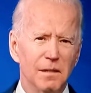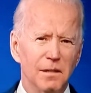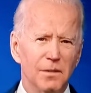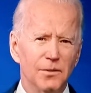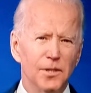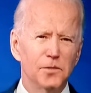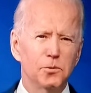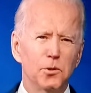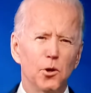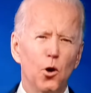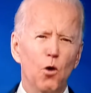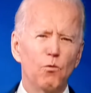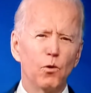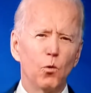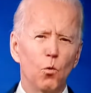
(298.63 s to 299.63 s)
This would
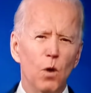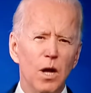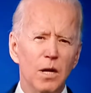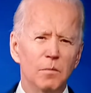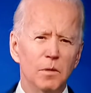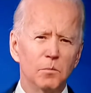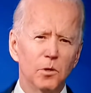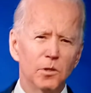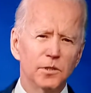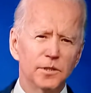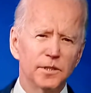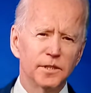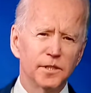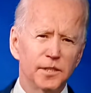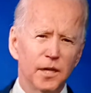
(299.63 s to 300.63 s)
overwhelm emergency
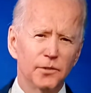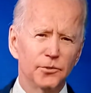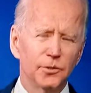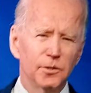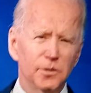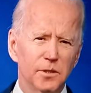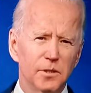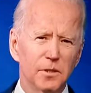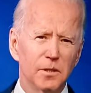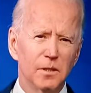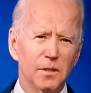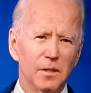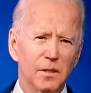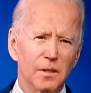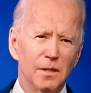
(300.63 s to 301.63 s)
shelters,
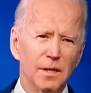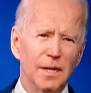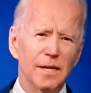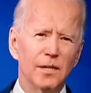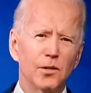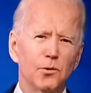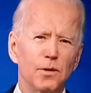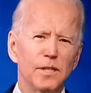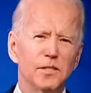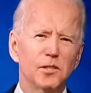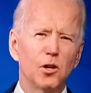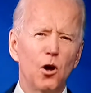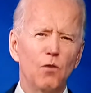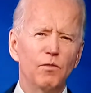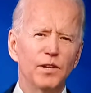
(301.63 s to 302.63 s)
increase
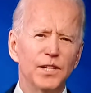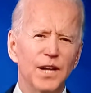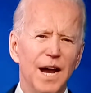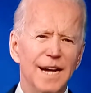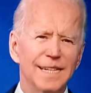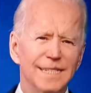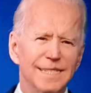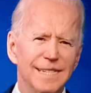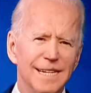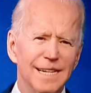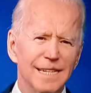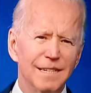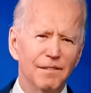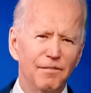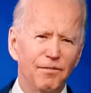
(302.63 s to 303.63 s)

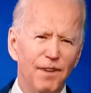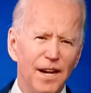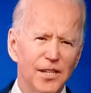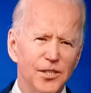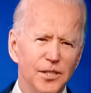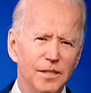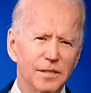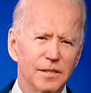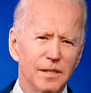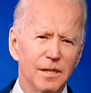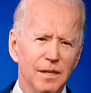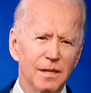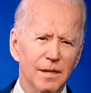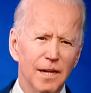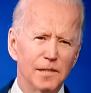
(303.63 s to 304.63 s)
COVID-19 infections
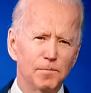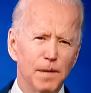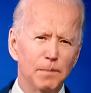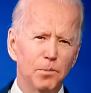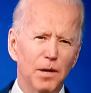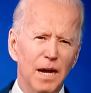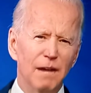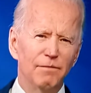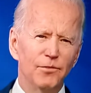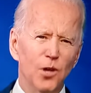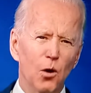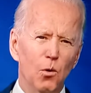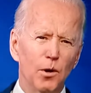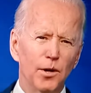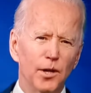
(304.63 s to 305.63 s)
as people have
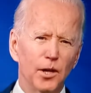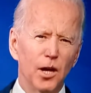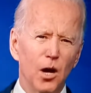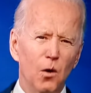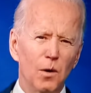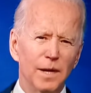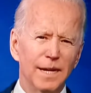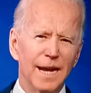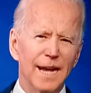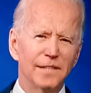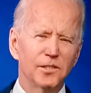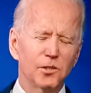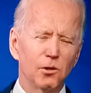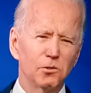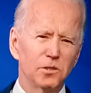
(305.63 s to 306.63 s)
nowhere to go and can't
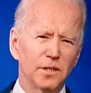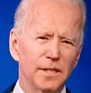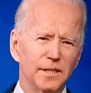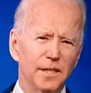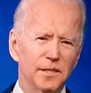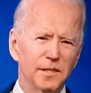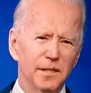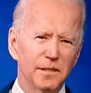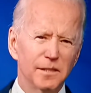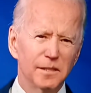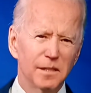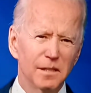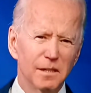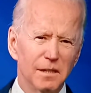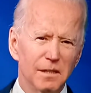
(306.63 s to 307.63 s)
socially distance.
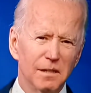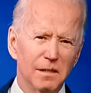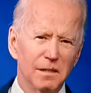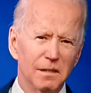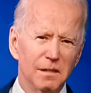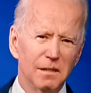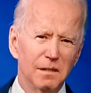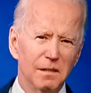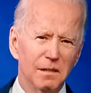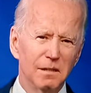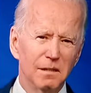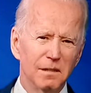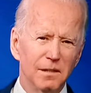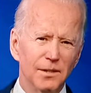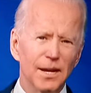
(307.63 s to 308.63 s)

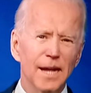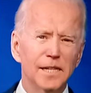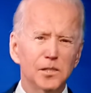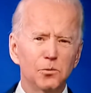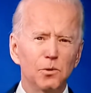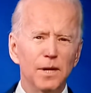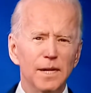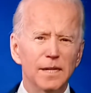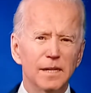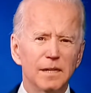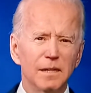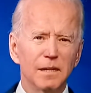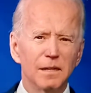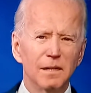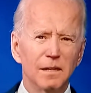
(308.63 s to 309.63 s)
Next week,
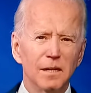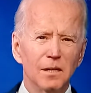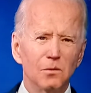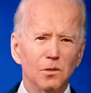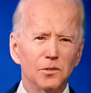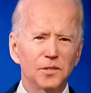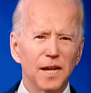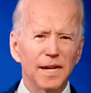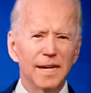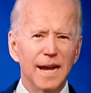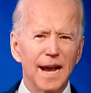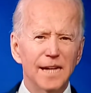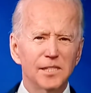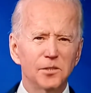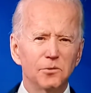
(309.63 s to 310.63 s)
we'll take
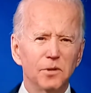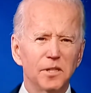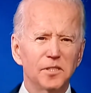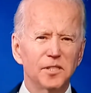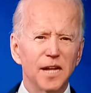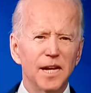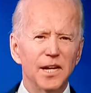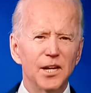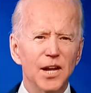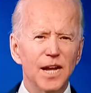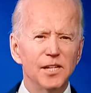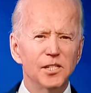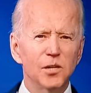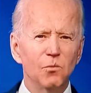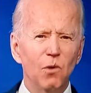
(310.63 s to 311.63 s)
action to extend
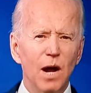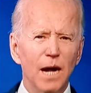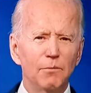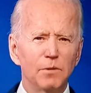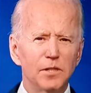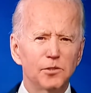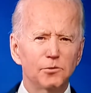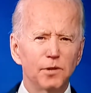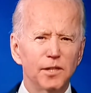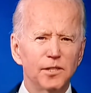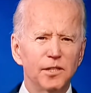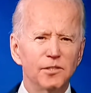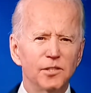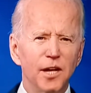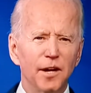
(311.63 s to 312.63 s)
nationwide
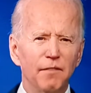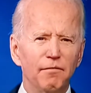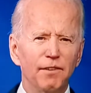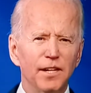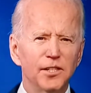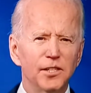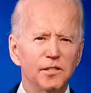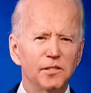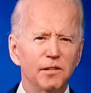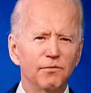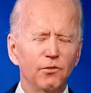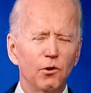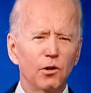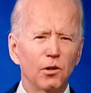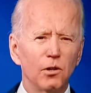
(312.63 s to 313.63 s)
restrictions on evictions and
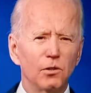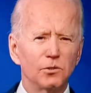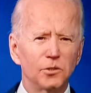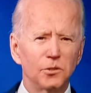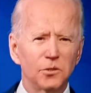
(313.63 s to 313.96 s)
foreclosures.